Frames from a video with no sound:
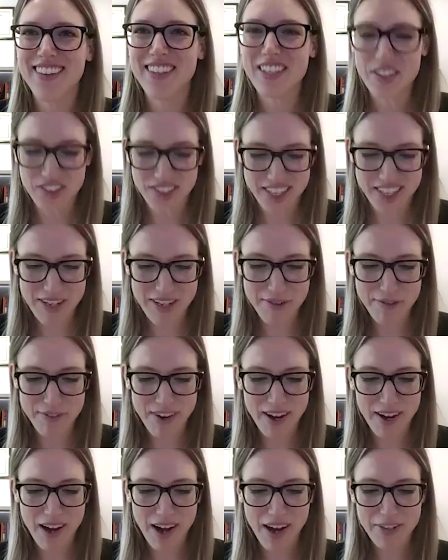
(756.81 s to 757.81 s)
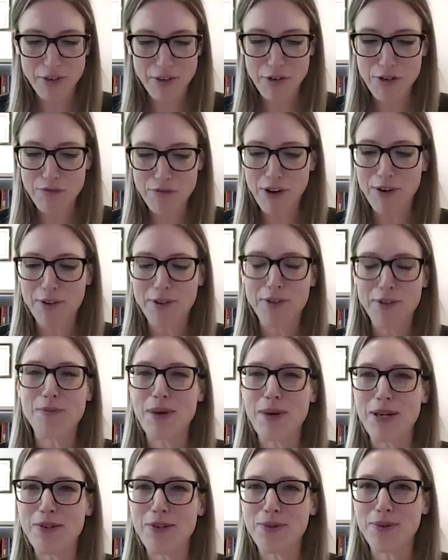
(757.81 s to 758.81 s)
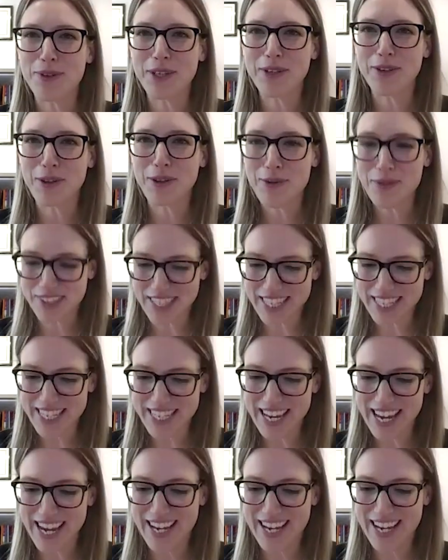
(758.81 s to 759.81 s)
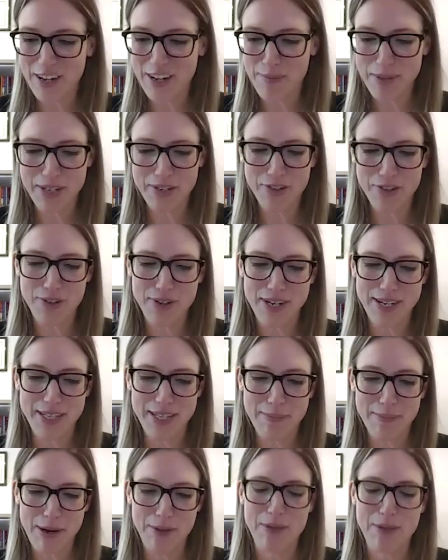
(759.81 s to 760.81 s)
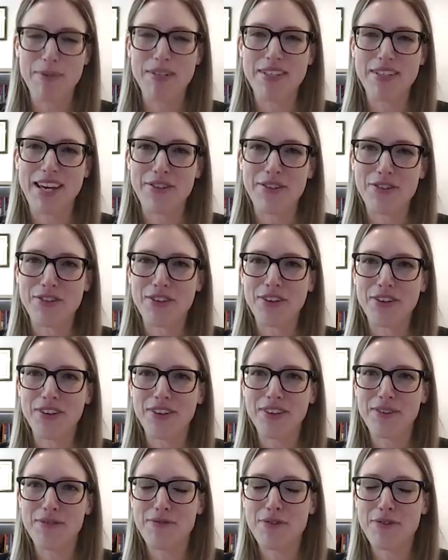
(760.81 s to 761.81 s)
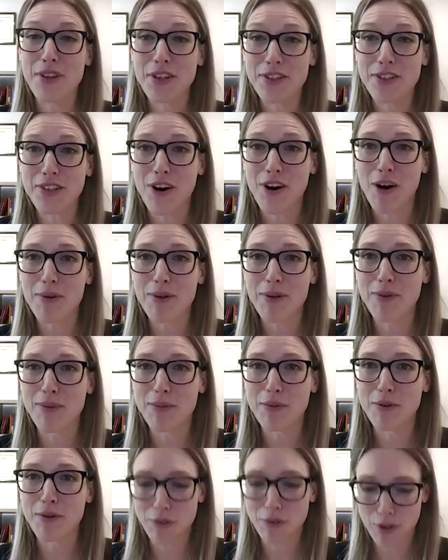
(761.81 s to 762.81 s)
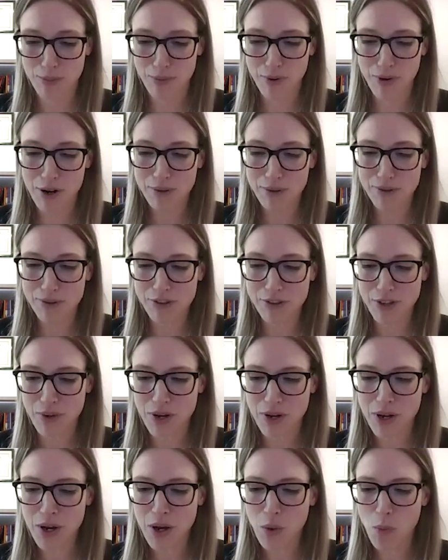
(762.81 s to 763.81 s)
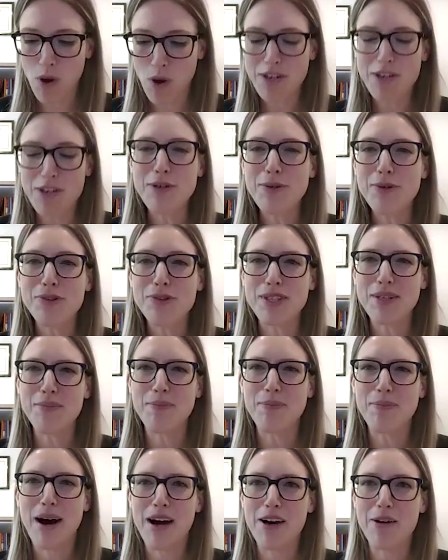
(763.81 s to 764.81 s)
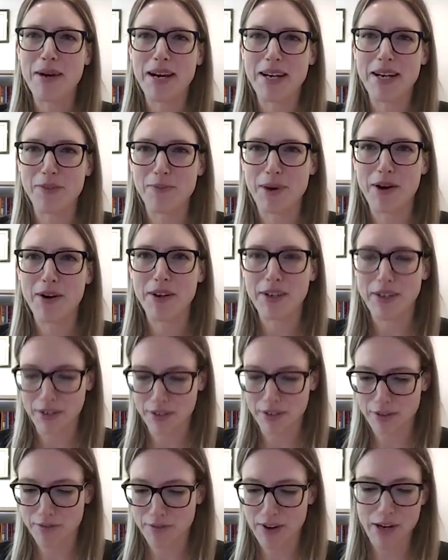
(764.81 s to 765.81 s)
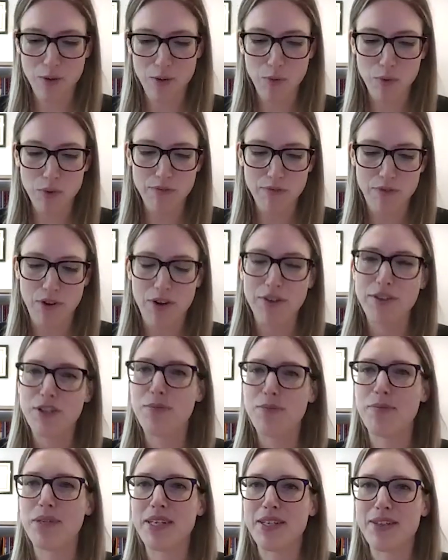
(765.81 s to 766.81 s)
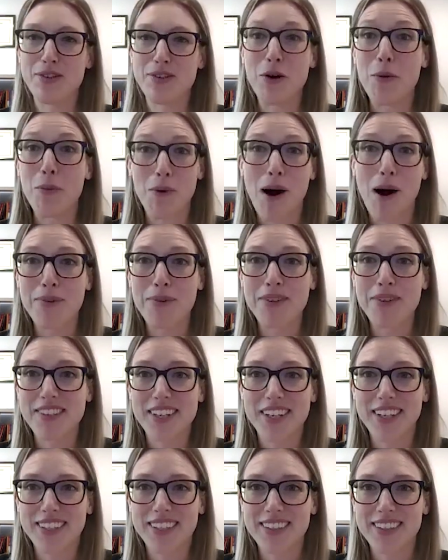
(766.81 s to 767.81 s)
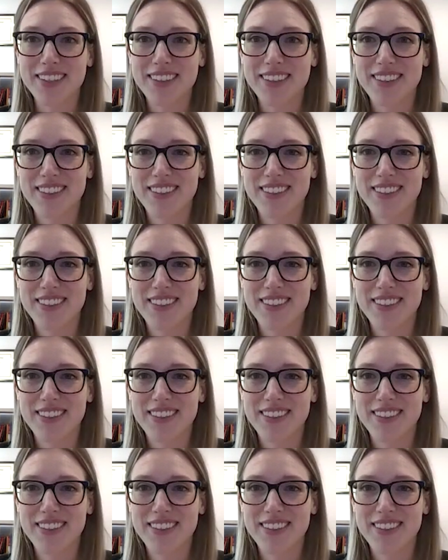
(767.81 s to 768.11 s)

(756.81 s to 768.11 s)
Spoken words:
Steve, I know you follow this space really closely and have been intrigued about the potential for this carbon removal approach. So why do you see biomass burial by wood vault to be so promising?